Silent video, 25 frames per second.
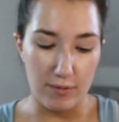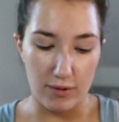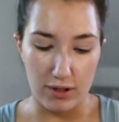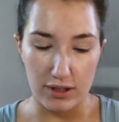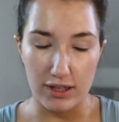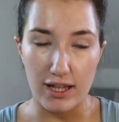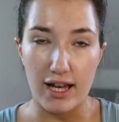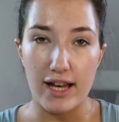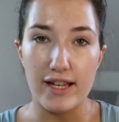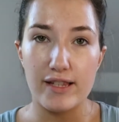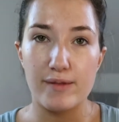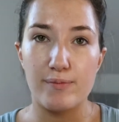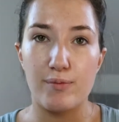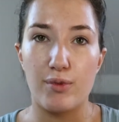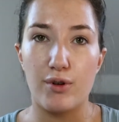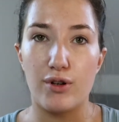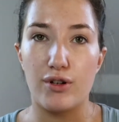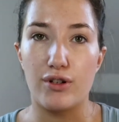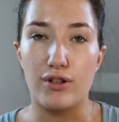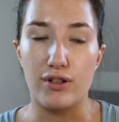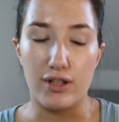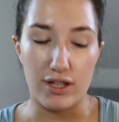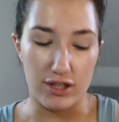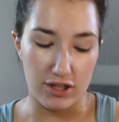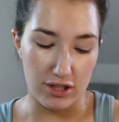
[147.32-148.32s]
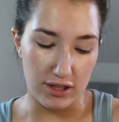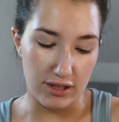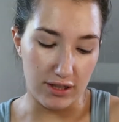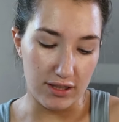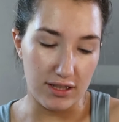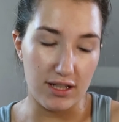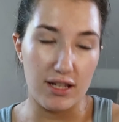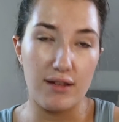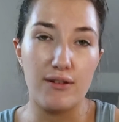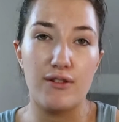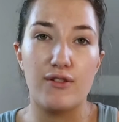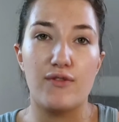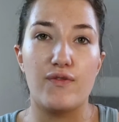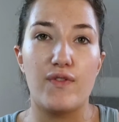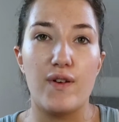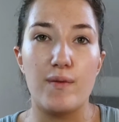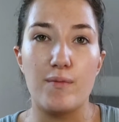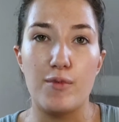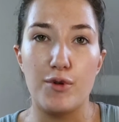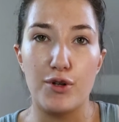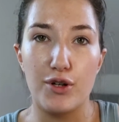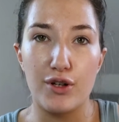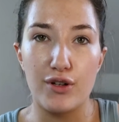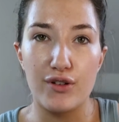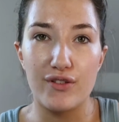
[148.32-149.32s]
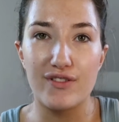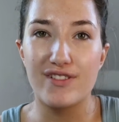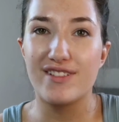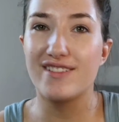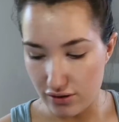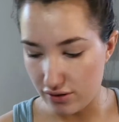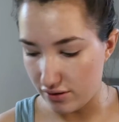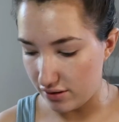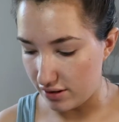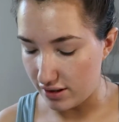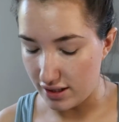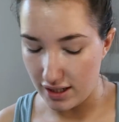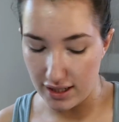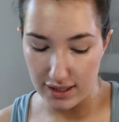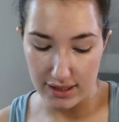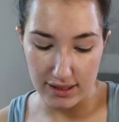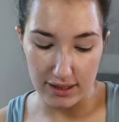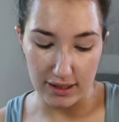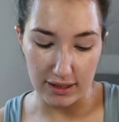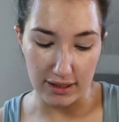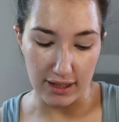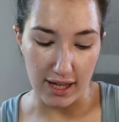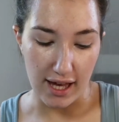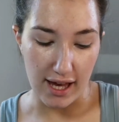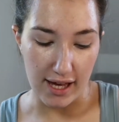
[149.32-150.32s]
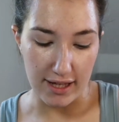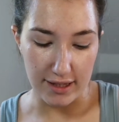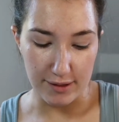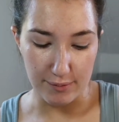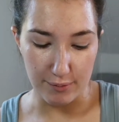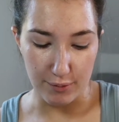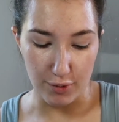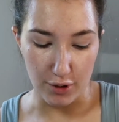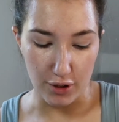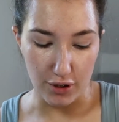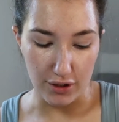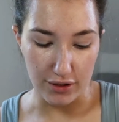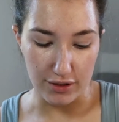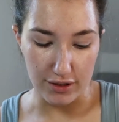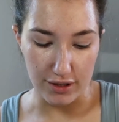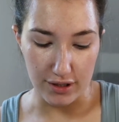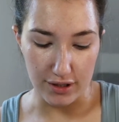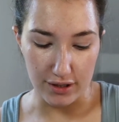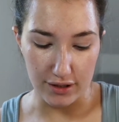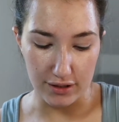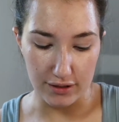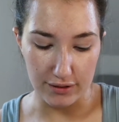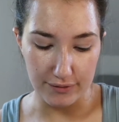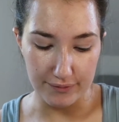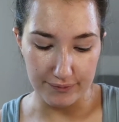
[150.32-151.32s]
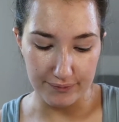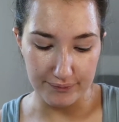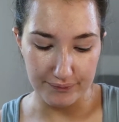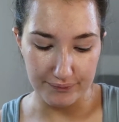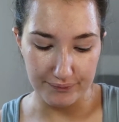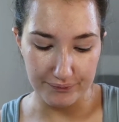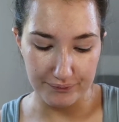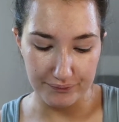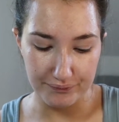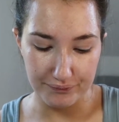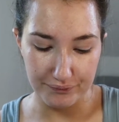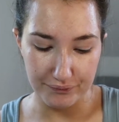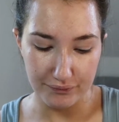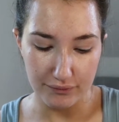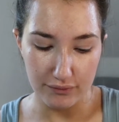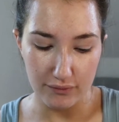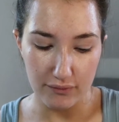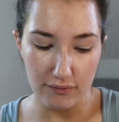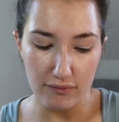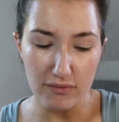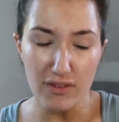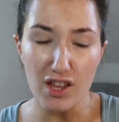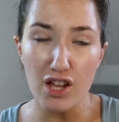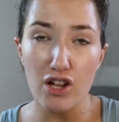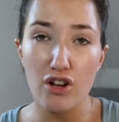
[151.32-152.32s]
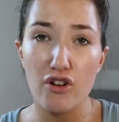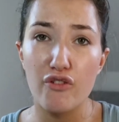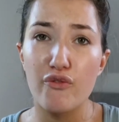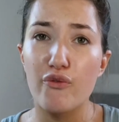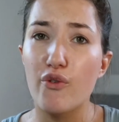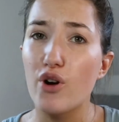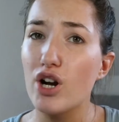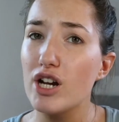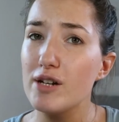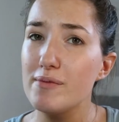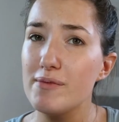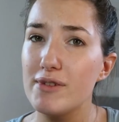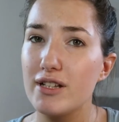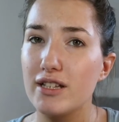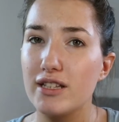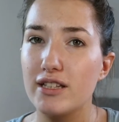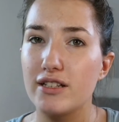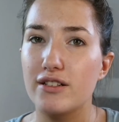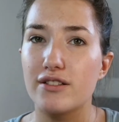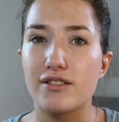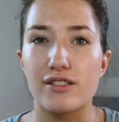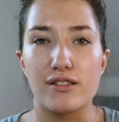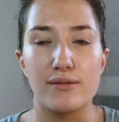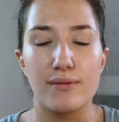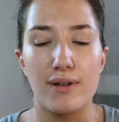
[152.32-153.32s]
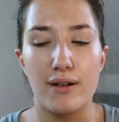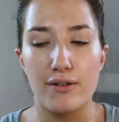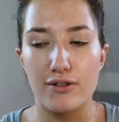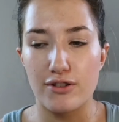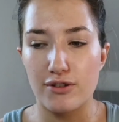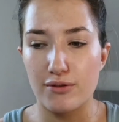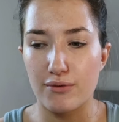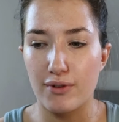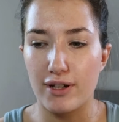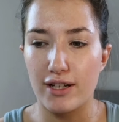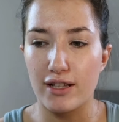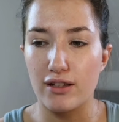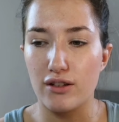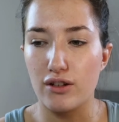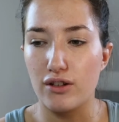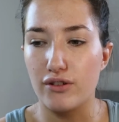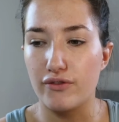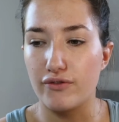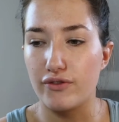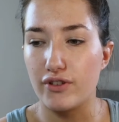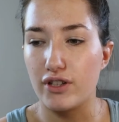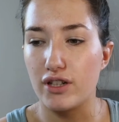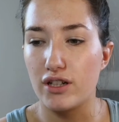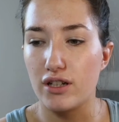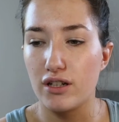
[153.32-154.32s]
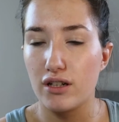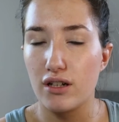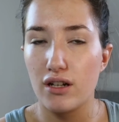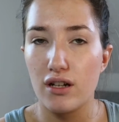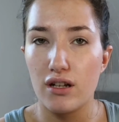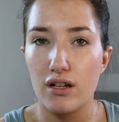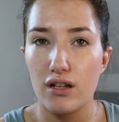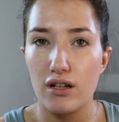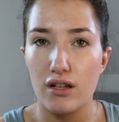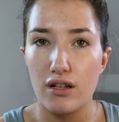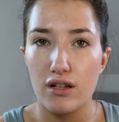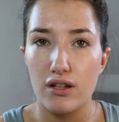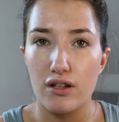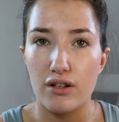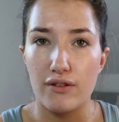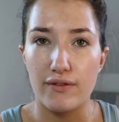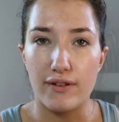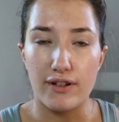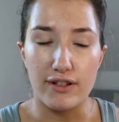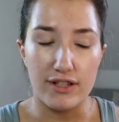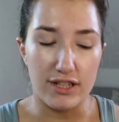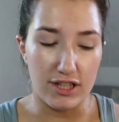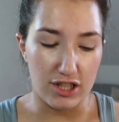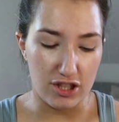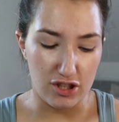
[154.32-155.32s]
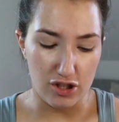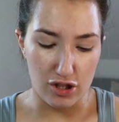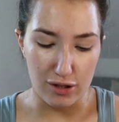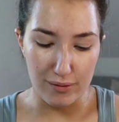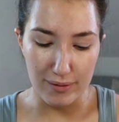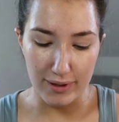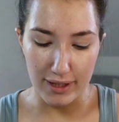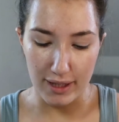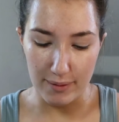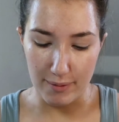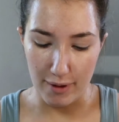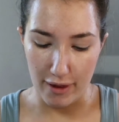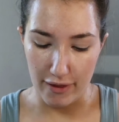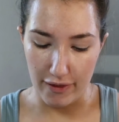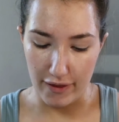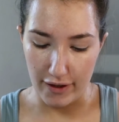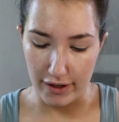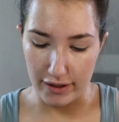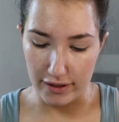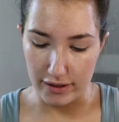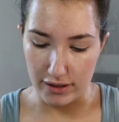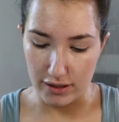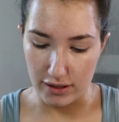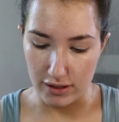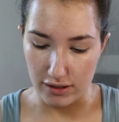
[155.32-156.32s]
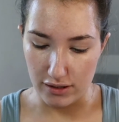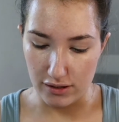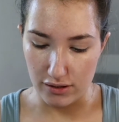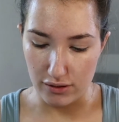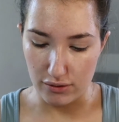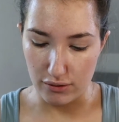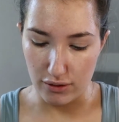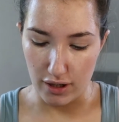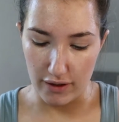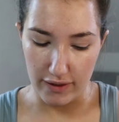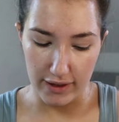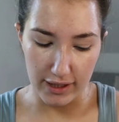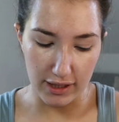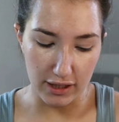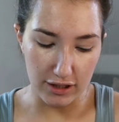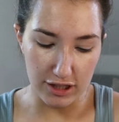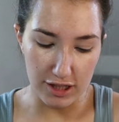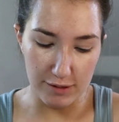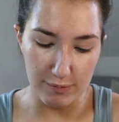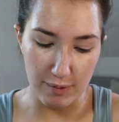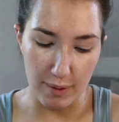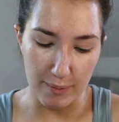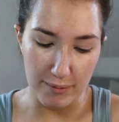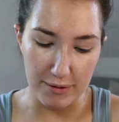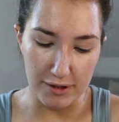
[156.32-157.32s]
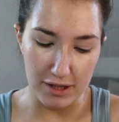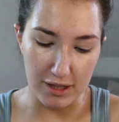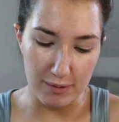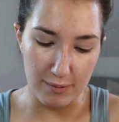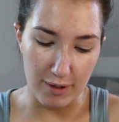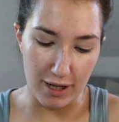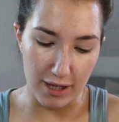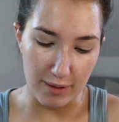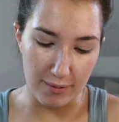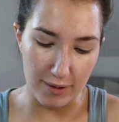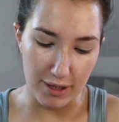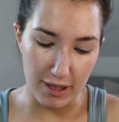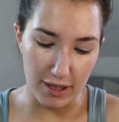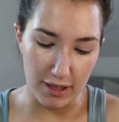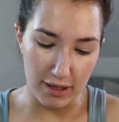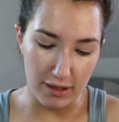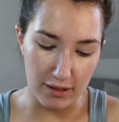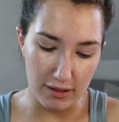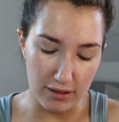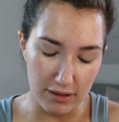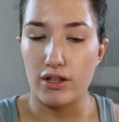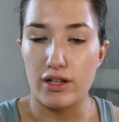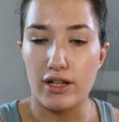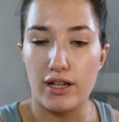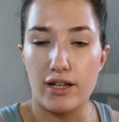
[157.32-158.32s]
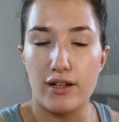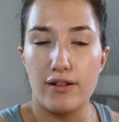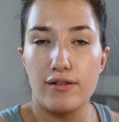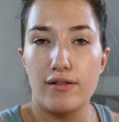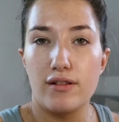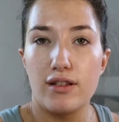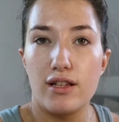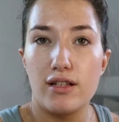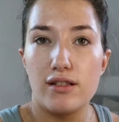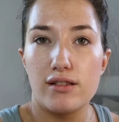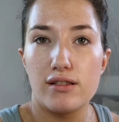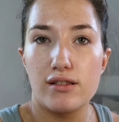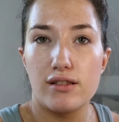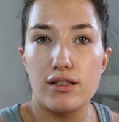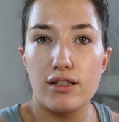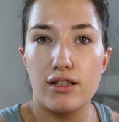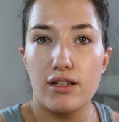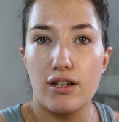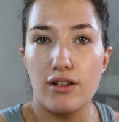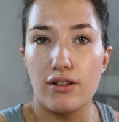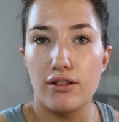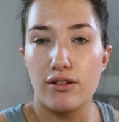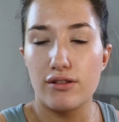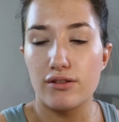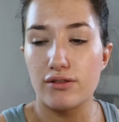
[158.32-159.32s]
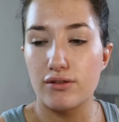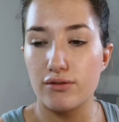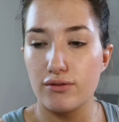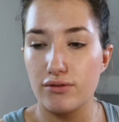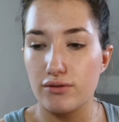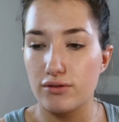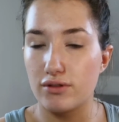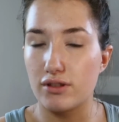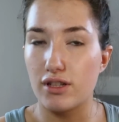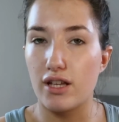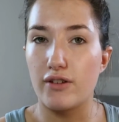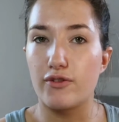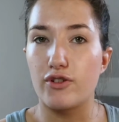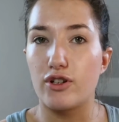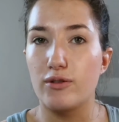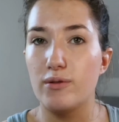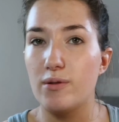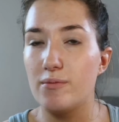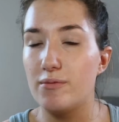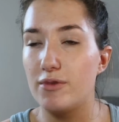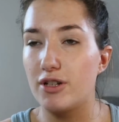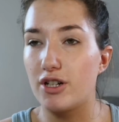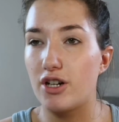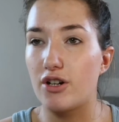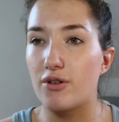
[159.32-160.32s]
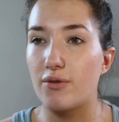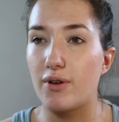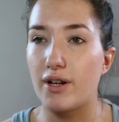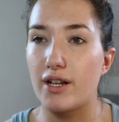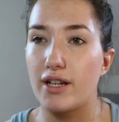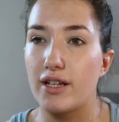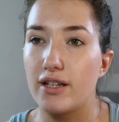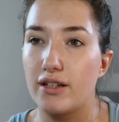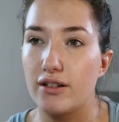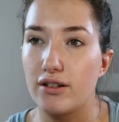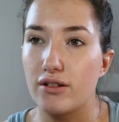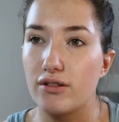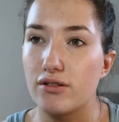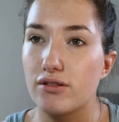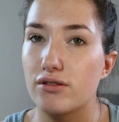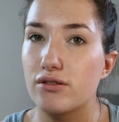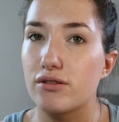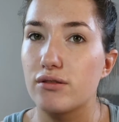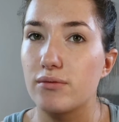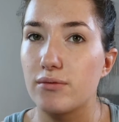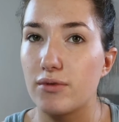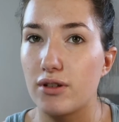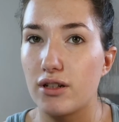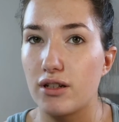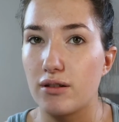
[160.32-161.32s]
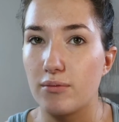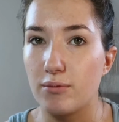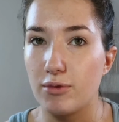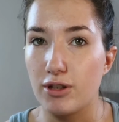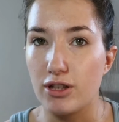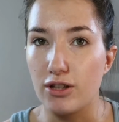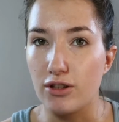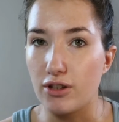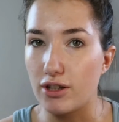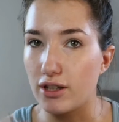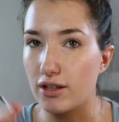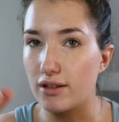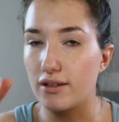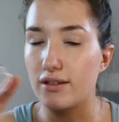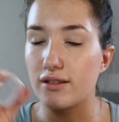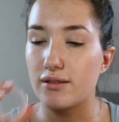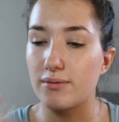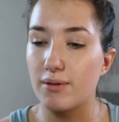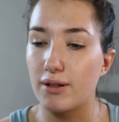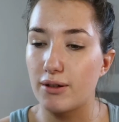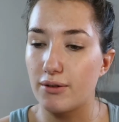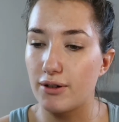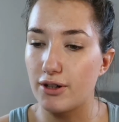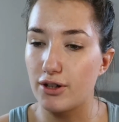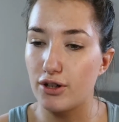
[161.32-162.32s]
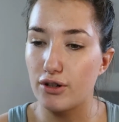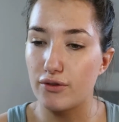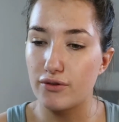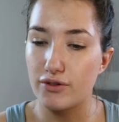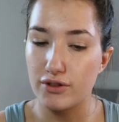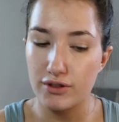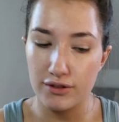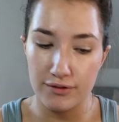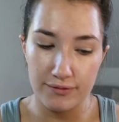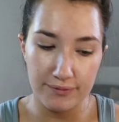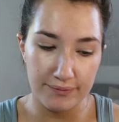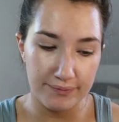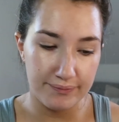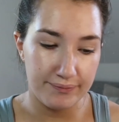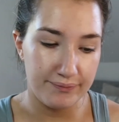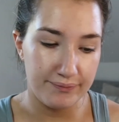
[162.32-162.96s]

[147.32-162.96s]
Glass bottle. Actually, I need to take this bit off. So this nice glass bottle, 40ml as well, which is quite a lot for foundation. I normally get about 30, so I think I'll just put this in the back of my hand. Okay, let's see how this goes. I've got my mirror right here, so I'm going to be looking this way quite often.